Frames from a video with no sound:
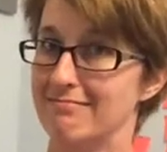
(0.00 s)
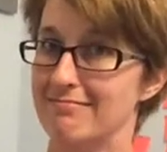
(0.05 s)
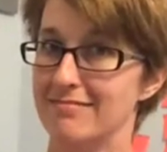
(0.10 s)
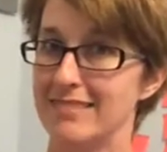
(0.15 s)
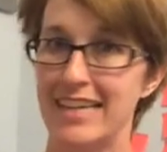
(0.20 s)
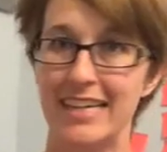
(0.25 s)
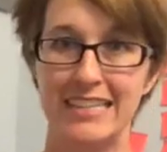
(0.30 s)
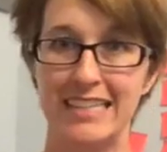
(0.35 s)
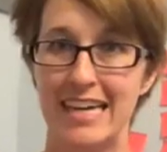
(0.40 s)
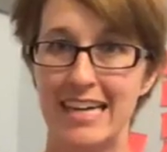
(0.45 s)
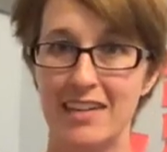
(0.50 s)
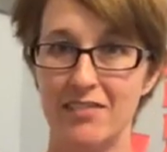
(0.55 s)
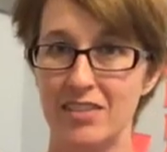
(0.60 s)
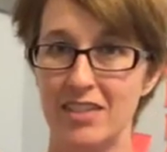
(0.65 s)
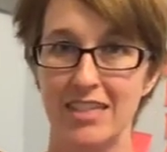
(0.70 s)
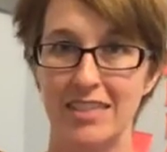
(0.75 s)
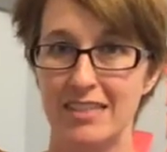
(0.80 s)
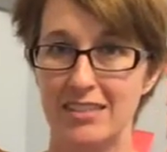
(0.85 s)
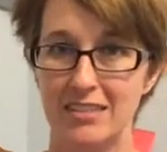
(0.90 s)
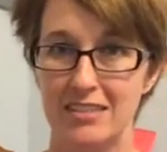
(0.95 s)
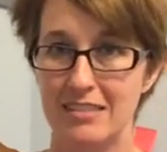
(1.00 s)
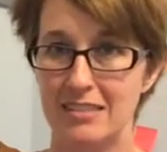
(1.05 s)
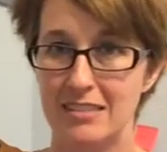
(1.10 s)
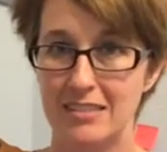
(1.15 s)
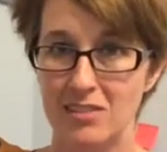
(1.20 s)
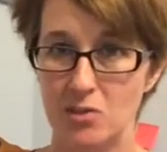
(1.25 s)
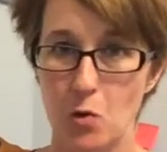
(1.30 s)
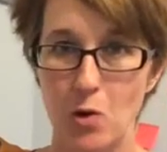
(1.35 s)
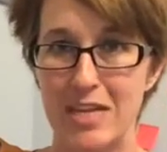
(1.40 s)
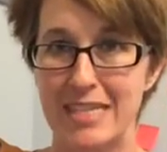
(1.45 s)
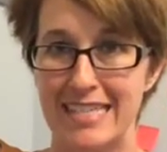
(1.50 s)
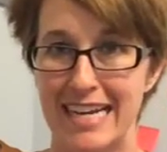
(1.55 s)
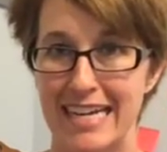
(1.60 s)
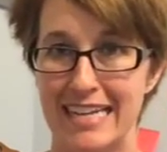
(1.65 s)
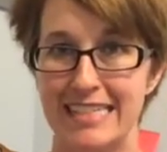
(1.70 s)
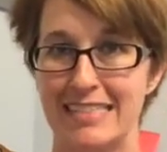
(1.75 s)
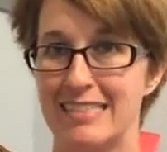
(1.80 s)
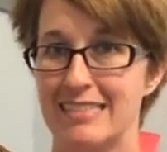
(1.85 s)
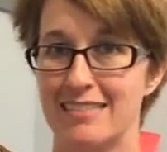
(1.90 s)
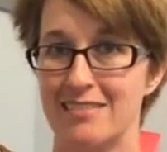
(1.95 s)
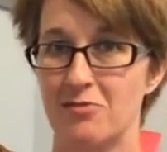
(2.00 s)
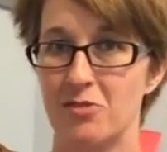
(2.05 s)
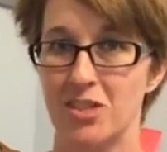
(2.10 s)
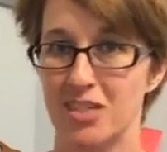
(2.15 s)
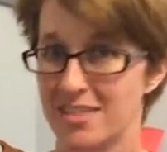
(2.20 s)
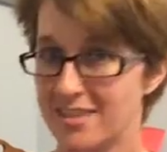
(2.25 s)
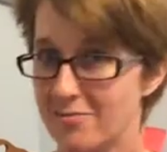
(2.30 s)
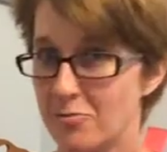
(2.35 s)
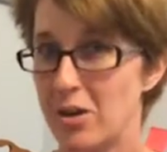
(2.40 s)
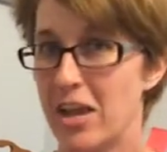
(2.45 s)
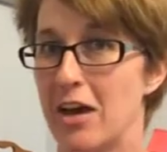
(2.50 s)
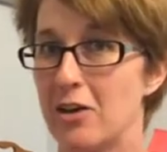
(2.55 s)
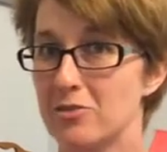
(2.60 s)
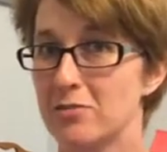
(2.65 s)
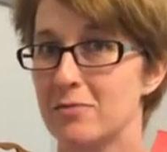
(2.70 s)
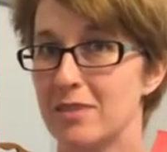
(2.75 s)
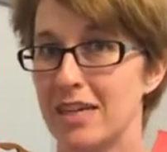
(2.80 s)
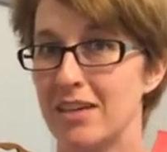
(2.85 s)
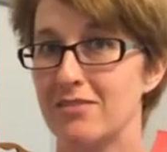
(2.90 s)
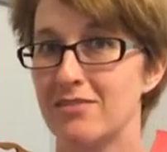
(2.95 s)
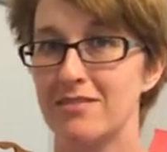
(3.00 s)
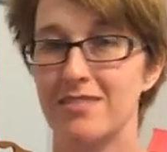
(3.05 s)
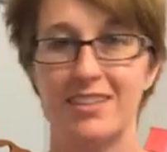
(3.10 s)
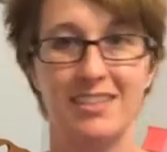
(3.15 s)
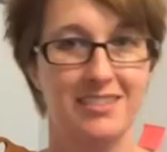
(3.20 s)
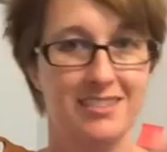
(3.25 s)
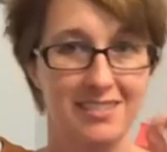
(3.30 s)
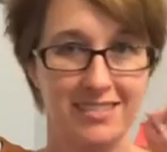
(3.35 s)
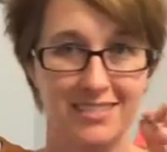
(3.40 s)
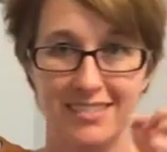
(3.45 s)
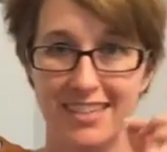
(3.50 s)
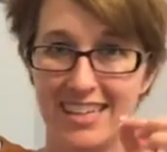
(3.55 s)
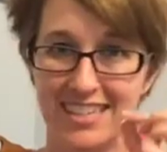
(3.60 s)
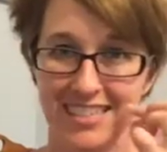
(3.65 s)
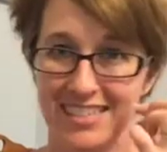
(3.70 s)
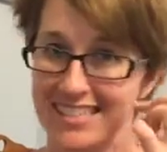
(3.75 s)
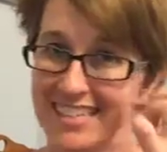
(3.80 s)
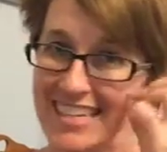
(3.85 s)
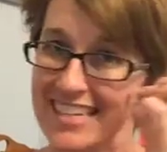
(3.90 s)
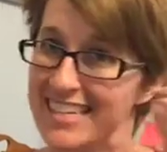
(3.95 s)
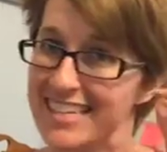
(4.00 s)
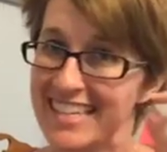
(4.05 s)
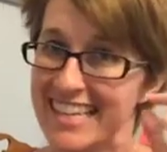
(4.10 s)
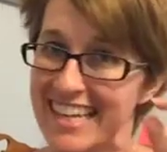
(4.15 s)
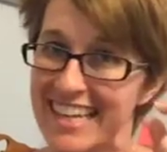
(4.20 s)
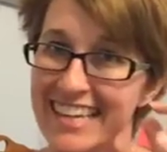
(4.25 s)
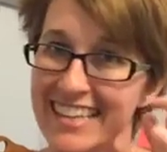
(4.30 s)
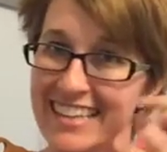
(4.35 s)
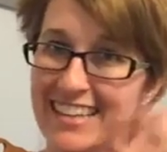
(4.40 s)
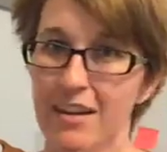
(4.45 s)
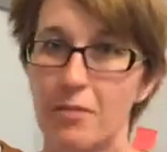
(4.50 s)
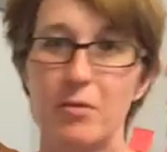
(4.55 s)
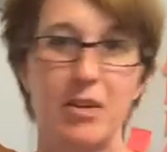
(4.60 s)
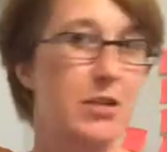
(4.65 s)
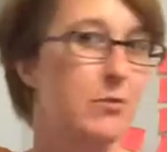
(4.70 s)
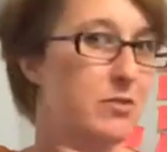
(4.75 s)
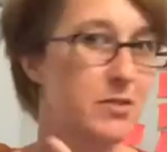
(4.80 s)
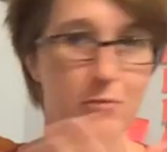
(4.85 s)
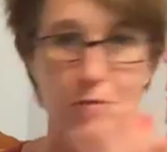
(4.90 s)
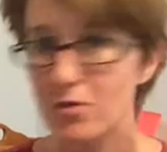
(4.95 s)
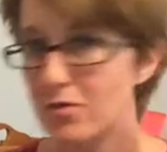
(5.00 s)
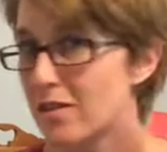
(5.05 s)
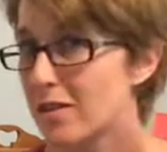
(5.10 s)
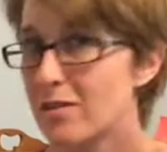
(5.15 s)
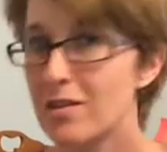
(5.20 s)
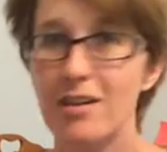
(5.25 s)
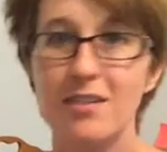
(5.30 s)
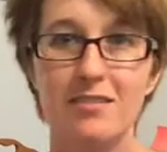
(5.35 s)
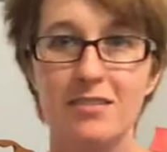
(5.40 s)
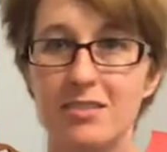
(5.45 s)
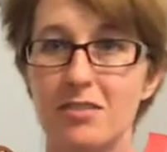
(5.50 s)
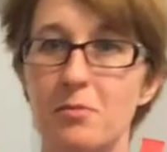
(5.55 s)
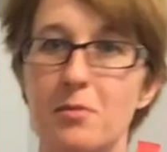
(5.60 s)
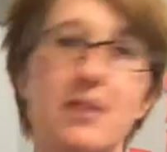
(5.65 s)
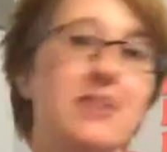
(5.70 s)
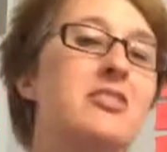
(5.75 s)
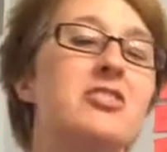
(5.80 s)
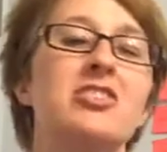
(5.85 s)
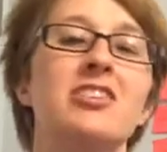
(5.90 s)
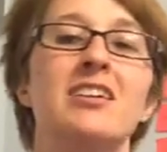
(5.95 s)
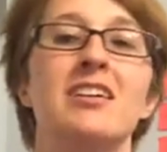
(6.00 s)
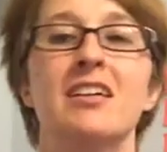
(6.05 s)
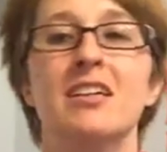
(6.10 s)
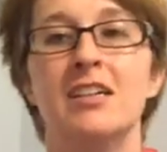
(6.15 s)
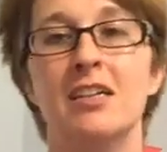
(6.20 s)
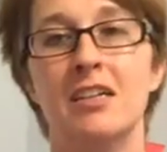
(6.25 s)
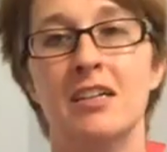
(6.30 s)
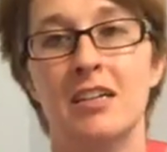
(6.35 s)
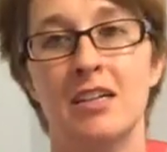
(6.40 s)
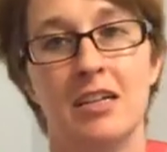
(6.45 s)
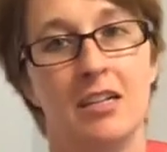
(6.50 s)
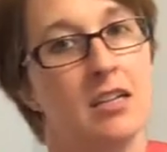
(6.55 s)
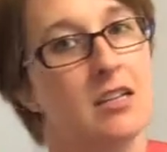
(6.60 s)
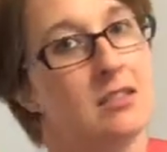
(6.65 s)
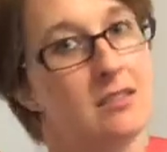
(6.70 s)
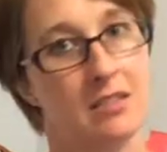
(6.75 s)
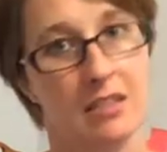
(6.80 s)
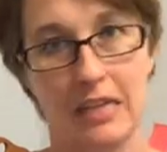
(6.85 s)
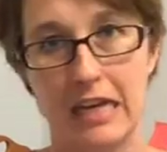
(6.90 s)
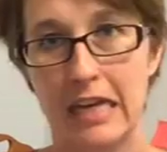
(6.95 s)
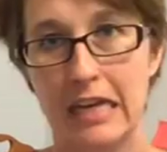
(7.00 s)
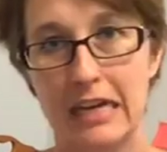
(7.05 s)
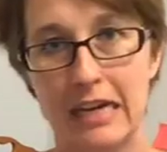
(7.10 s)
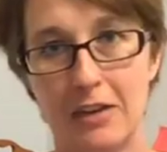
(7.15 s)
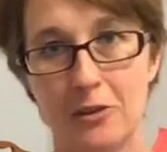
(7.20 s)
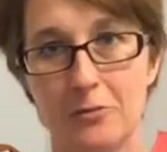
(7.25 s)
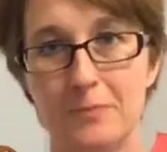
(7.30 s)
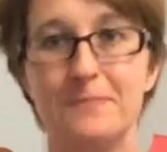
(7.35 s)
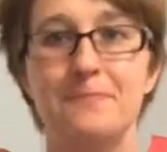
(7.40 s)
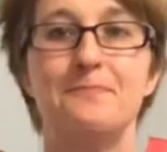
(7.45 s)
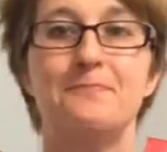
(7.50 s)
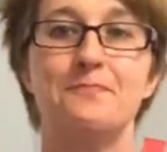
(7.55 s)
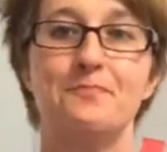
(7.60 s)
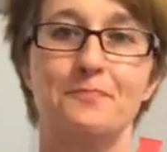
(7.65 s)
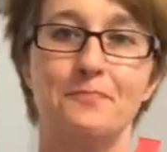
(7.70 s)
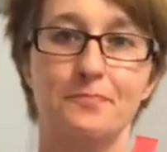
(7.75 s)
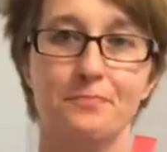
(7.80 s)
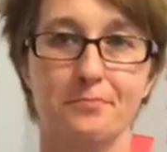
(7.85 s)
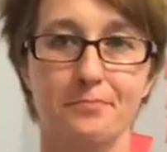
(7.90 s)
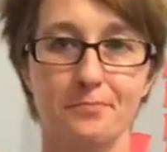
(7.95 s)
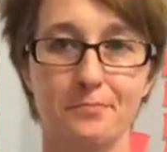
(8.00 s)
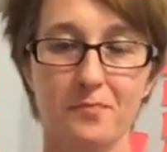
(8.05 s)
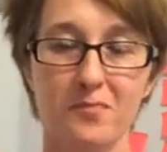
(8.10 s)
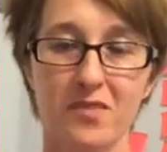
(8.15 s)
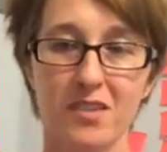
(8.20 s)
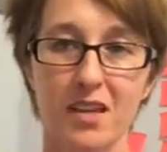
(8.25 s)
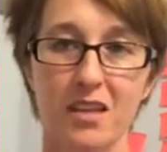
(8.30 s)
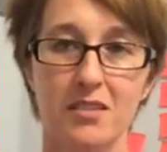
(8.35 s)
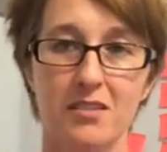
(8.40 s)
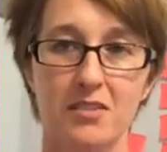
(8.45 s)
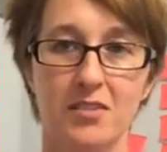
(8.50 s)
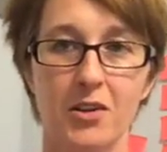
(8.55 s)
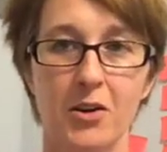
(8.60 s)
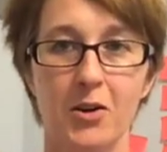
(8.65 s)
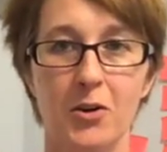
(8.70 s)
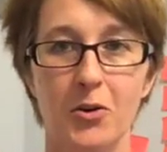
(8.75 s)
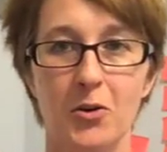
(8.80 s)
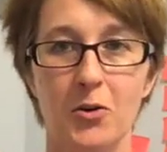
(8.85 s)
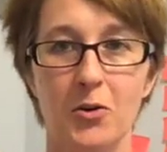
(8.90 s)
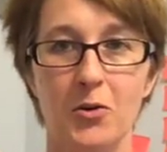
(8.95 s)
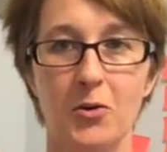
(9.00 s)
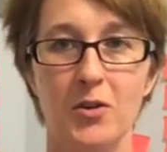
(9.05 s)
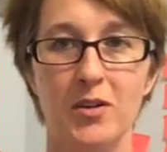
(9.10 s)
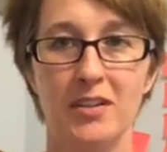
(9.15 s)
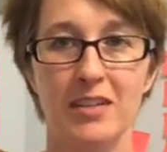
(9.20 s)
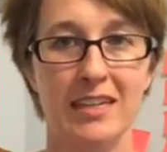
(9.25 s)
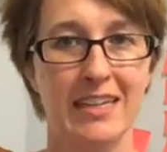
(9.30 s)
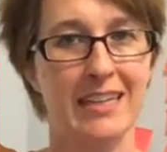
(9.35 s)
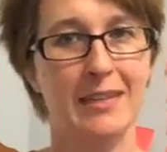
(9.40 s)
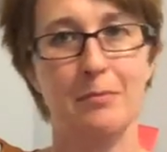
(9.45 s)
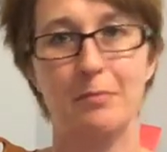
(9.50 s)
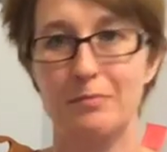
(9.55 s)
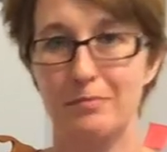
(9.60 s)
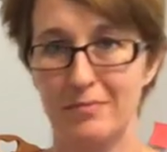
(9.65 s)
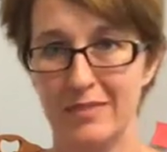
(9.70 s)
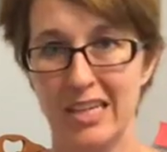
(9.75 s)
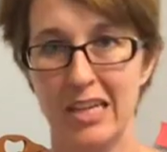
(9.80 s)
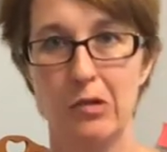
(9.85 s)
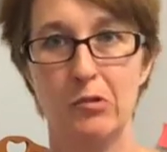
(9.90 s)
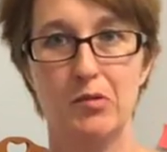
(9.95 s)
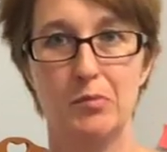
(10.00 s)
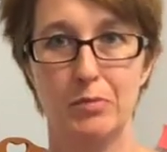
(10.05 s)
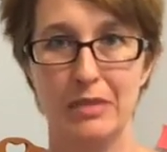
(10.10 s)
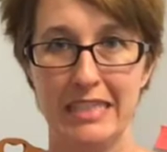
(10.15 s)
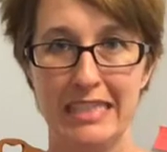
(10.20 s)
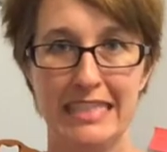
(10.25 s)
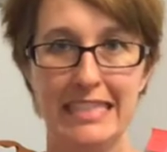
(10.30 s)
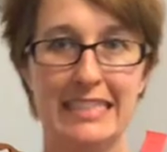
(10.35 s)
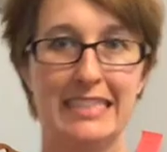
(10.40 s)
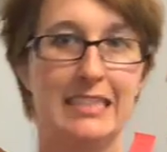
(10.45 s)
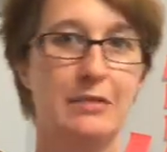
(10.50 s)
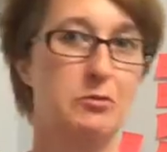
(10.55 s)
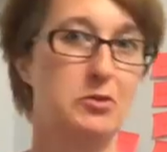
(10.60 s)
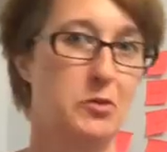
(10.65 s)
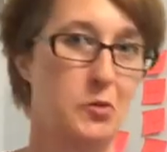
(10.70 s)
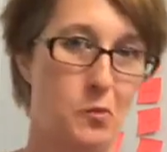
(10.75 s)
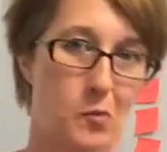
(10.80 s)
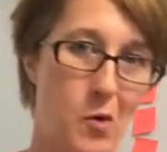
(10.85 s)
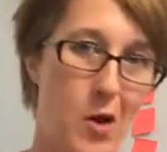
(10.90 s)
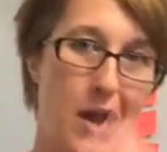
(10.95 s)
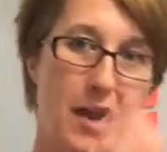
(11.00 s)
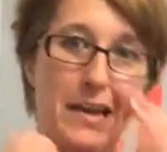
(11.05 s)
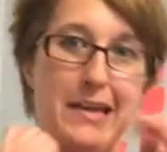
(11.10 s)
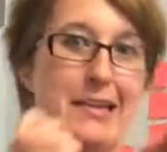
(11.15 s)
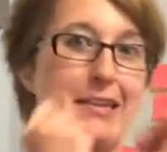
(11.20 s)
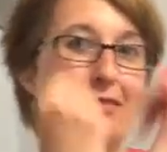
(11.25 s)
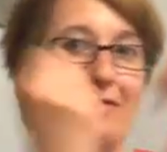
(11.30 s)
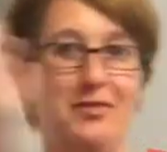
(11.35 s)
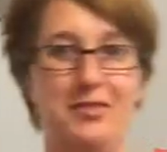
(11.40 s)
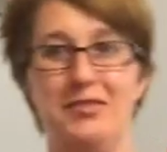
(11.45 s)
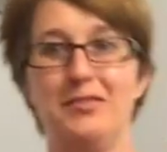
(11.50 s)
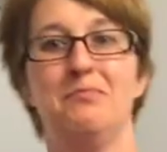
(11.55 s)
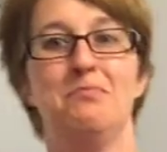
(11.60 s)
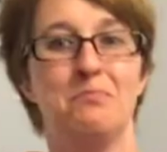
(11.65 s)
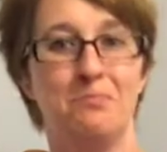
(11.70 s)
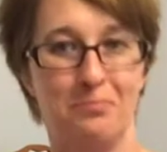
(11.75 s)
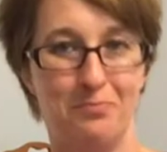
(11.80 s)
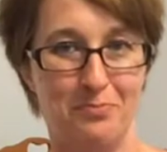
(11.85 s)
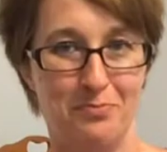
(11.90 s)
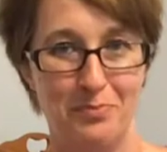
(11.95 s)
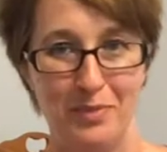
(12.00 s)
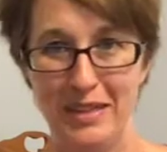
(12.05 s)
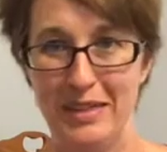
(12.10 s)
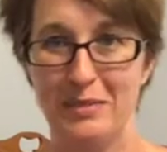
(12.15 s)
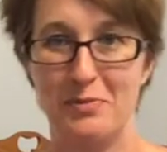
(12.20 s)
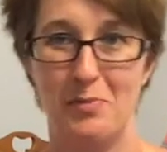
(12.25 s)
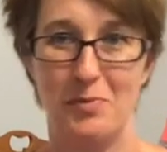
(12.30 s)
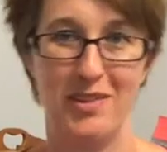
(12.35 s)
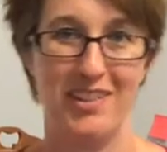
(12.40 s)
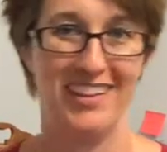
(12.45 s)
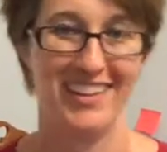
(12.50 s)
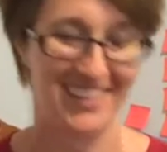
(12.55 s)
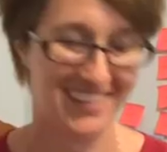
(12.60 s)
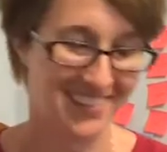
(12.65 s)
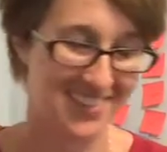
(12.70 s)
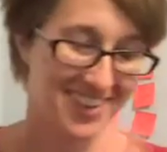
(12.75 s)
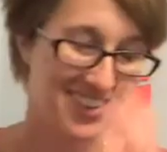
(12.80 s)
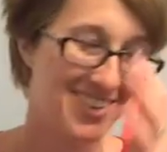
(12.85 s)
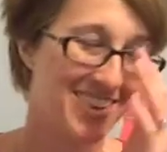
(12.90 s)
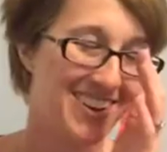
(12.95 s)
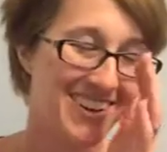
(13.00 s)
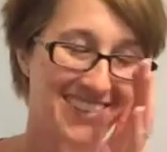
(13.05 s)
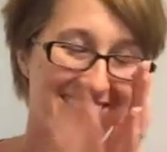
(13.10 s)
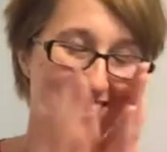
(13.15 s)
like not even like 20 seconds. Once we held him down, they just they just needed to get in there, but he was moving around so much. So I got it out. So, and it, you know, was bleeding and he was crying and spent blood everywhere.